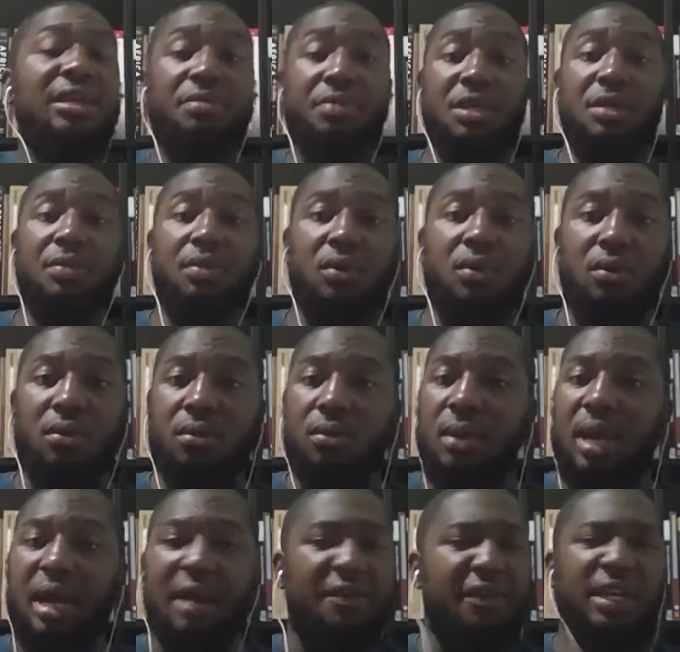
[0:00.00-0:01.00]
people
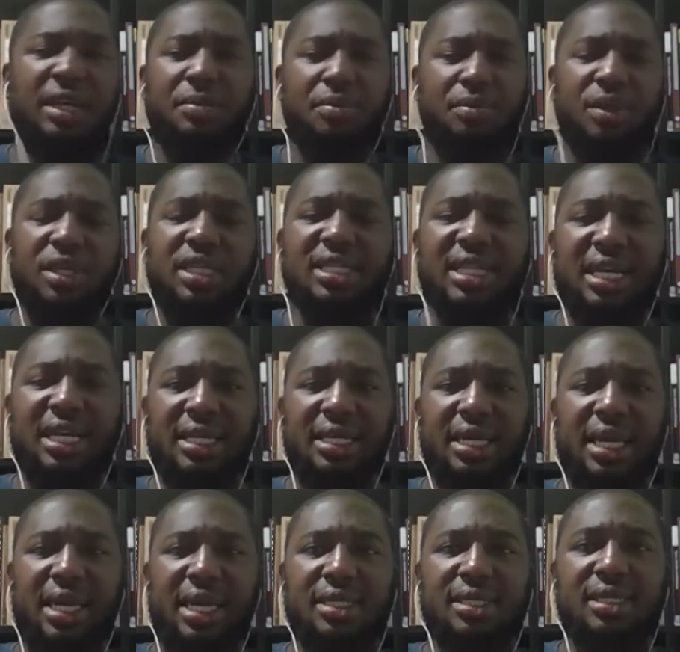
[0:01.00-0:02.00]
are very politically
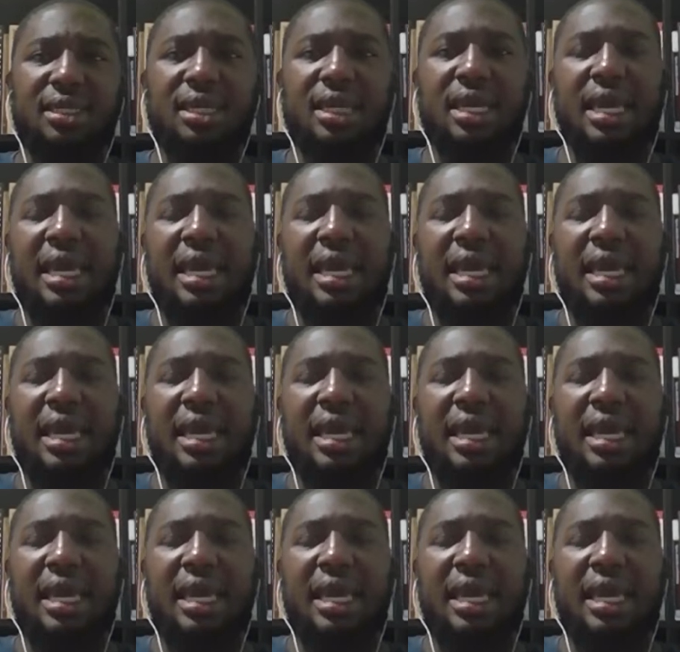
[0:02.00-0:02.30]
engaged.